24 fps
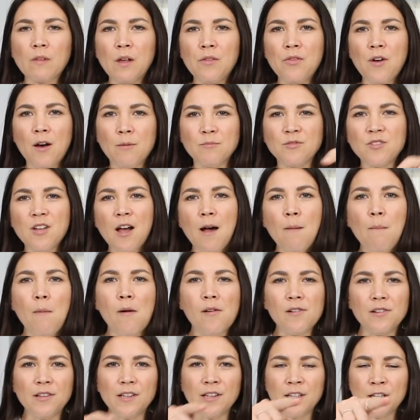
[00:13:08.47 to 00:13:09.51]
Thumbs up,
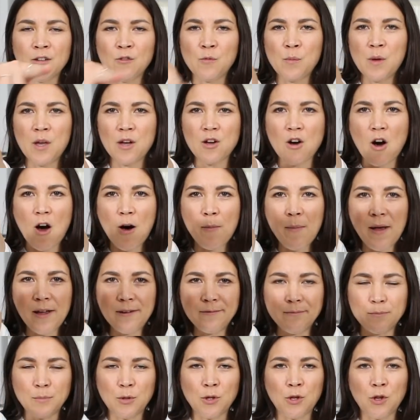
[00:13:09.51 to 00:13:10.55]
leave me a
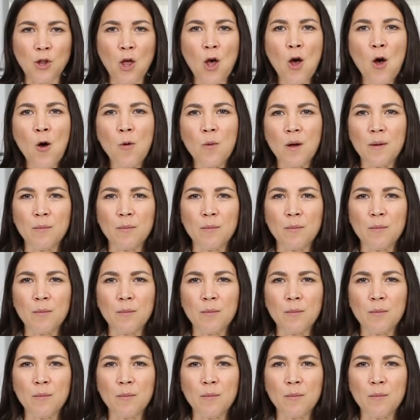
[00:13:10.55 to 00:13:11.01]
comment below.